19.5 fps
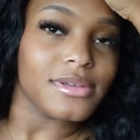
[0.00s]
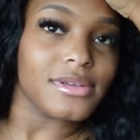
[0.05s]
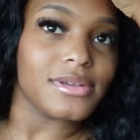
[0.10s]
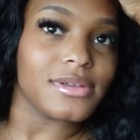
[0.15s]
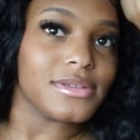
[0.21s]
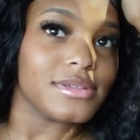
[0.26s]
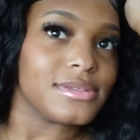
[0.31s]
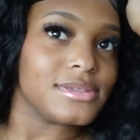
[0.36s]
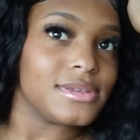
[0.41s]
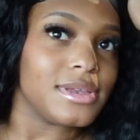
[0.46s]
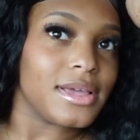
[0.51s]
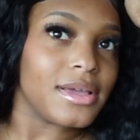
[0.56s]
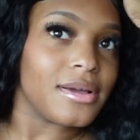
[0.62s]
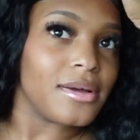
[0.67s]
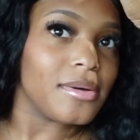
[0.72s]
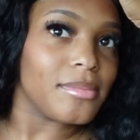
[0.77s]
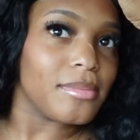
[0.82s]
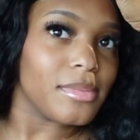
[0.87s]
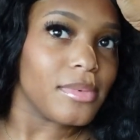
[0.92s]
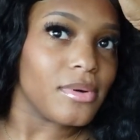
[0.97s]
because
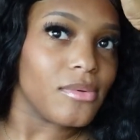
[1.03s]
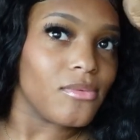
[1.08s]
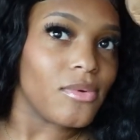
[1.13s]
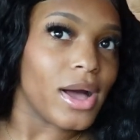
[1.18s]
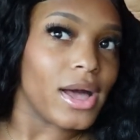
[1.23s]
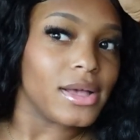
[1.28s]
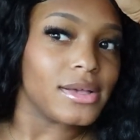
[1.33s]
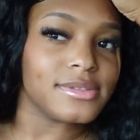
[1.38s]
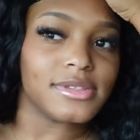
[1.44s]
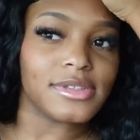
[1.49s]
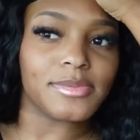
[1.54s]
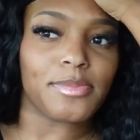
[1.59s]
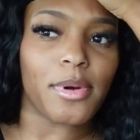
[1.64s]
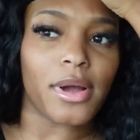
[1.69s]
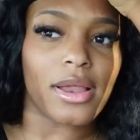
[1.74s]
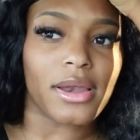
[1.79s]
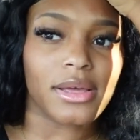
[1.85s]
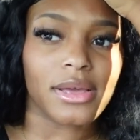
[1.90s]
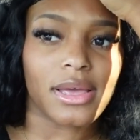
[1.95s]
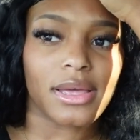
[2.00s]
damn why is this
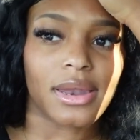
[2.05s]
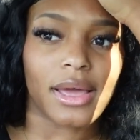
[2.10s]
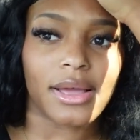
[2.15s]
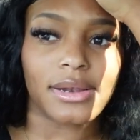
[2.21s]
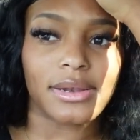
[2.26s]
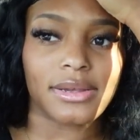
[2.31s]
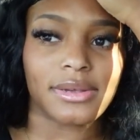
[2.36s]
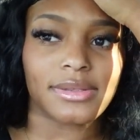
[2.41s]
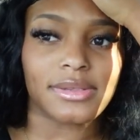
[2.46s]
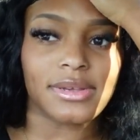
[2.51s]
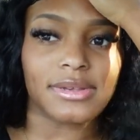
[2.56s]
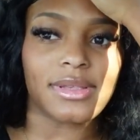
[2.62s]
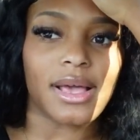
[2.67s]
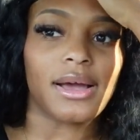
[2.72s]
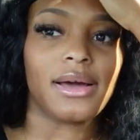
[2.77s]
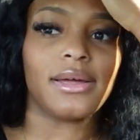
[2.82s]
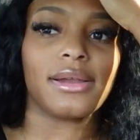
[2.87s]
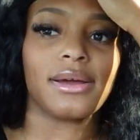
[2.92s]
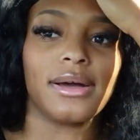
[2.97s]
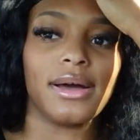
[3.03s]
part looking like this because i
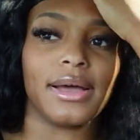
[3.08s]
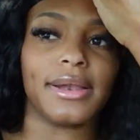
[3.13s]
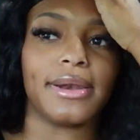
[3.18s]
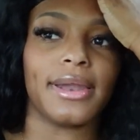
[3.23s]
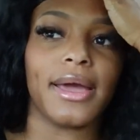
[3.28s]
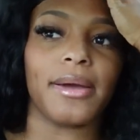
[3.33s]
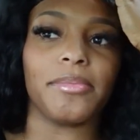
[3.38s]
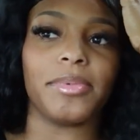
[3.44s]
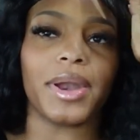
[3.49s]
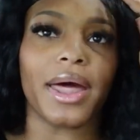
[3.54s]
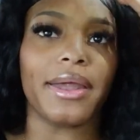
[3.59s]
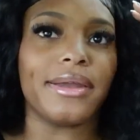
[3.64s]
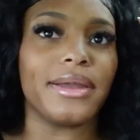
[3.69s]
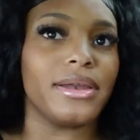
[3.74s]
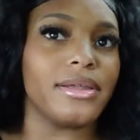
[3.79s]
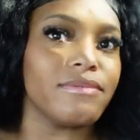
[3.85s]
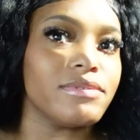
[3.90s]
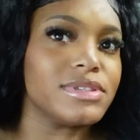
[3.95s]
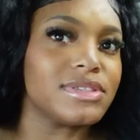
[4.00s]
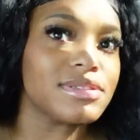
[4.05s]
could have cut that but i
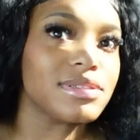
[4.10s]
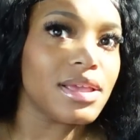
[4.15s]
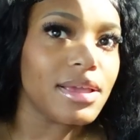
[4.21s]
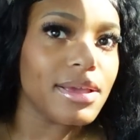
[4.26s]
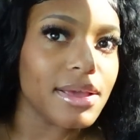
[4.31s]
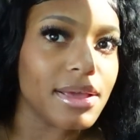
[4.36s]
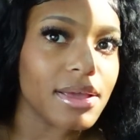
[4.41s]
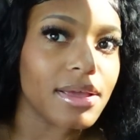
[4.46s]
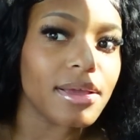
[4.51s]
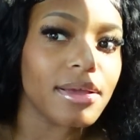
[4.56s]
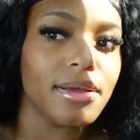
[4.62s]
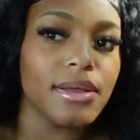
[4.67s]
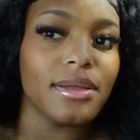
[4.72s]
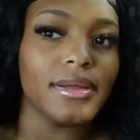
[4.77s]
didn't even see it